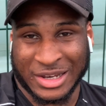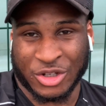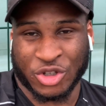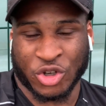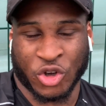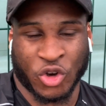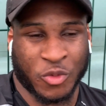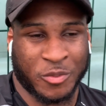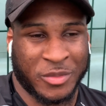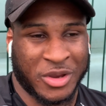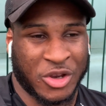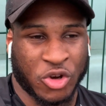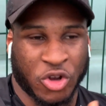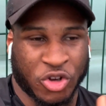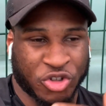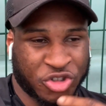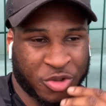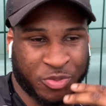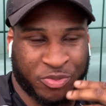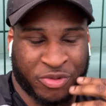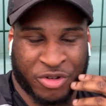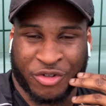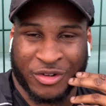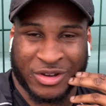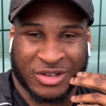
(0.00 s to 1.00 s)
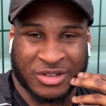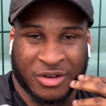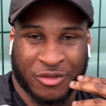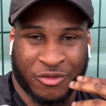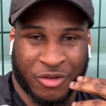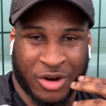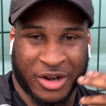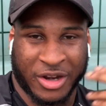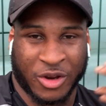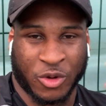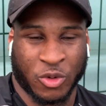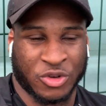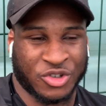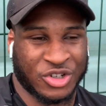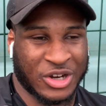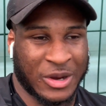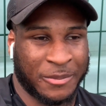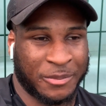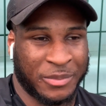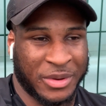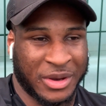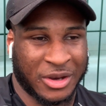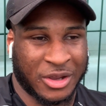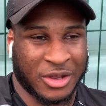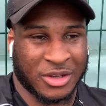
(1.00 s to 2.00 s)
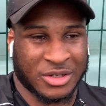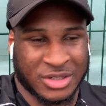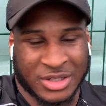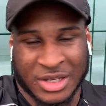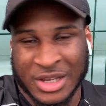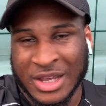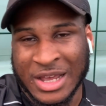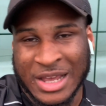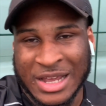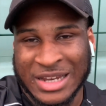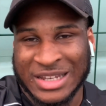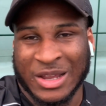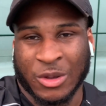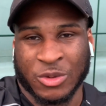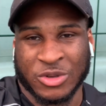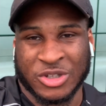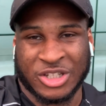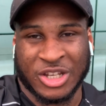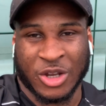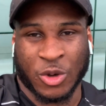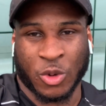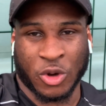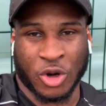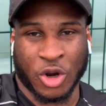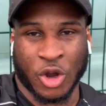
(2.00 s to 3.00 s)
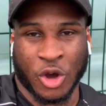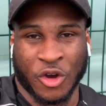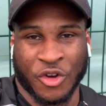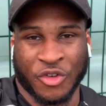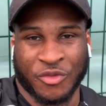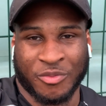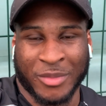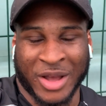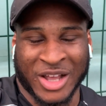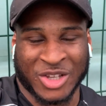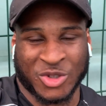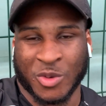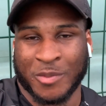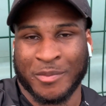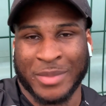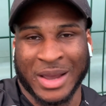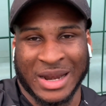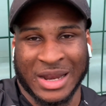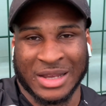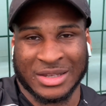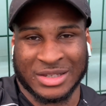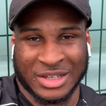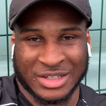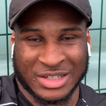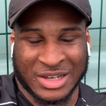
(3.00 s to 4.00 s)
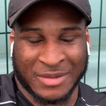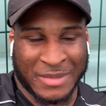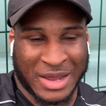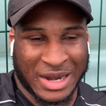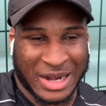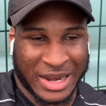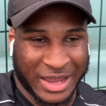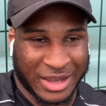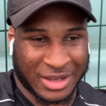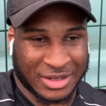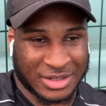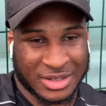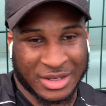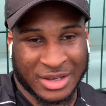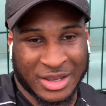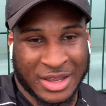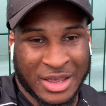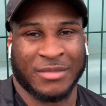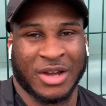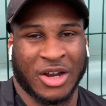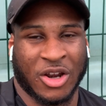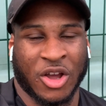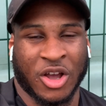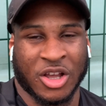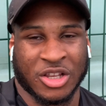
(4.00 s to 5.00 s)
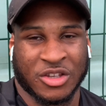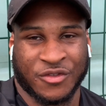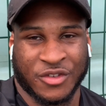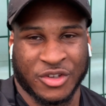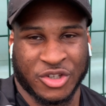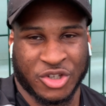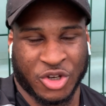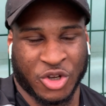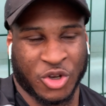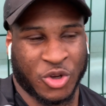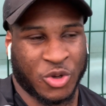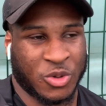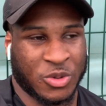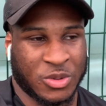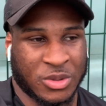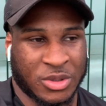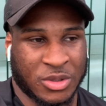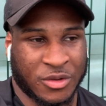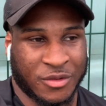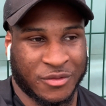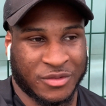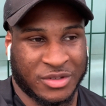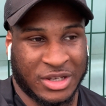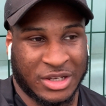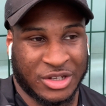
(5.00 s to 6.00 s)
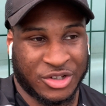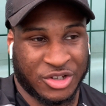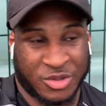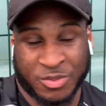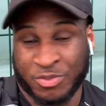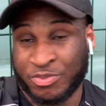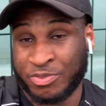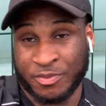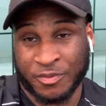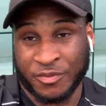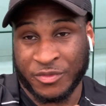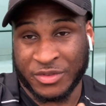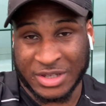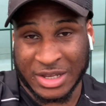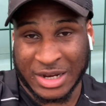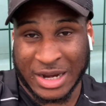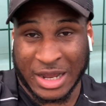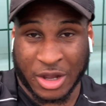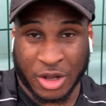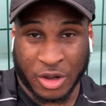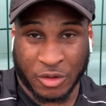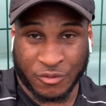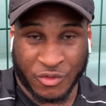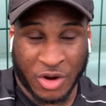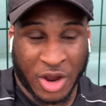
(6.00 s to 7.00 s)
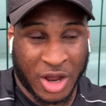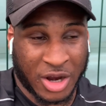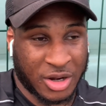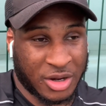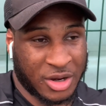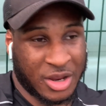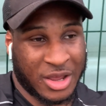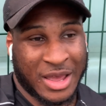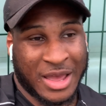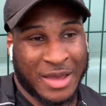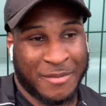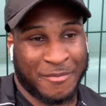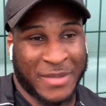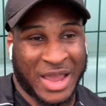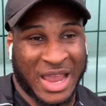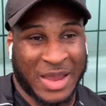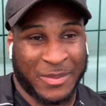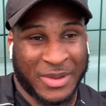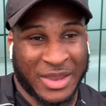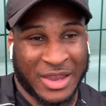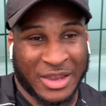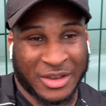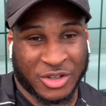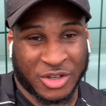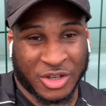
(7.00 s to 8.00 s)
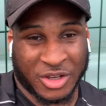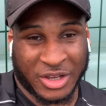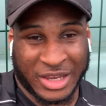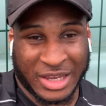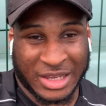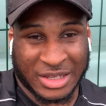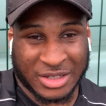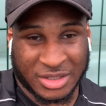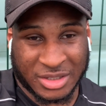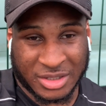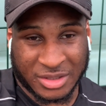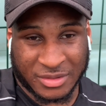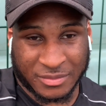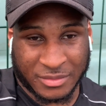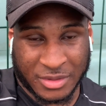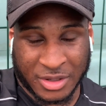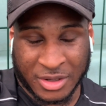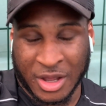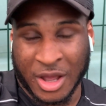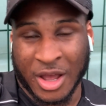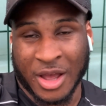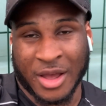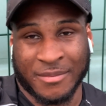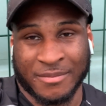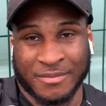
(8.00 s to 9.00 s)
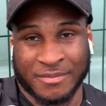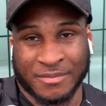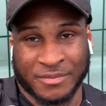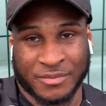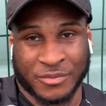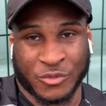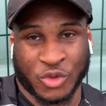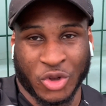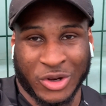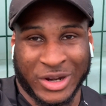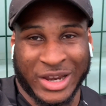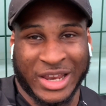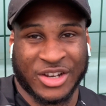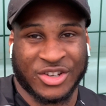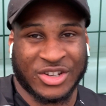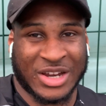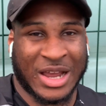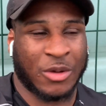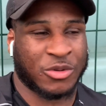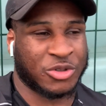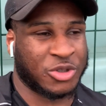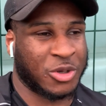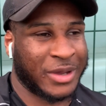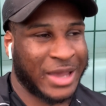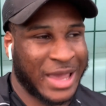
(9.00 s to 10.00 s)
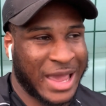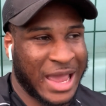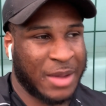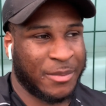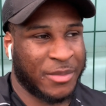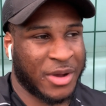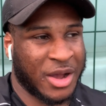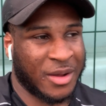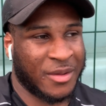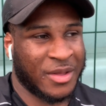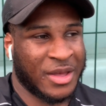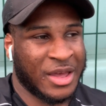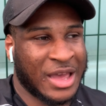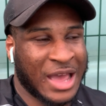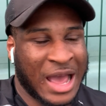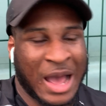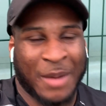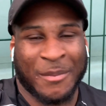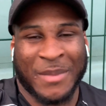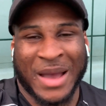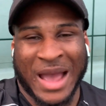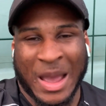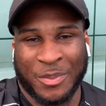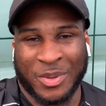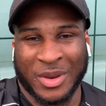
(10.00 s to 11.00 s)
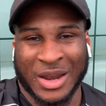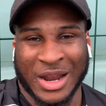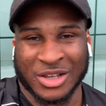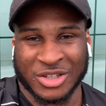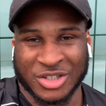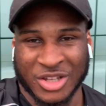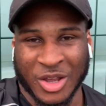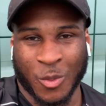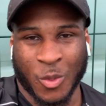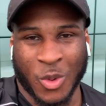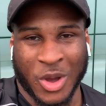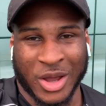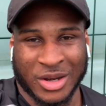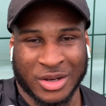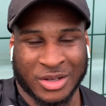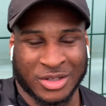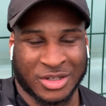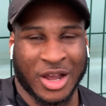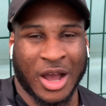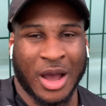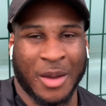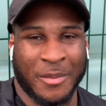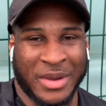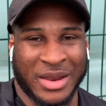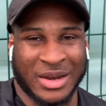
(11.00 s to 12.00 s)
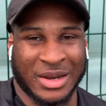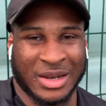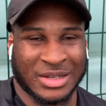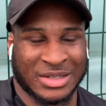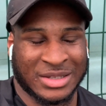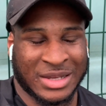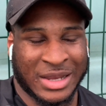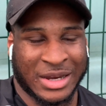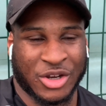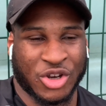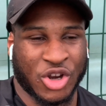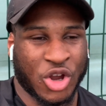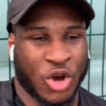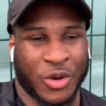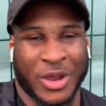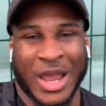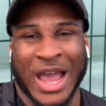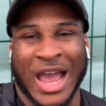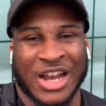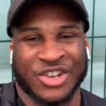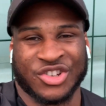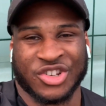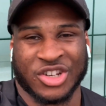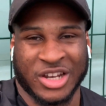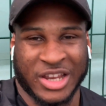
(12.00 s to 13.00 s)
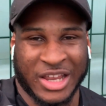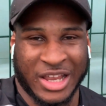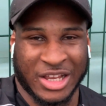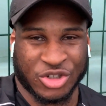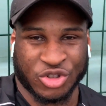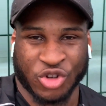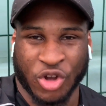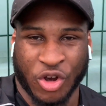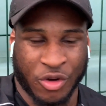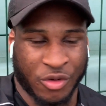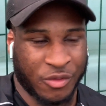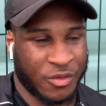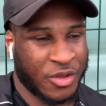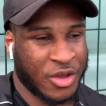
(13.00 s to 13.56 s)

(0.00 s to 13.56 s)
told me not to progress to running or jumping because there was still a lot of muscle imbalances in my legs. My last physio obviously just said I can run, maybe to his um, knowledge, I was okay. But I'm happy that someone has come in and said, no, you actually, it's not,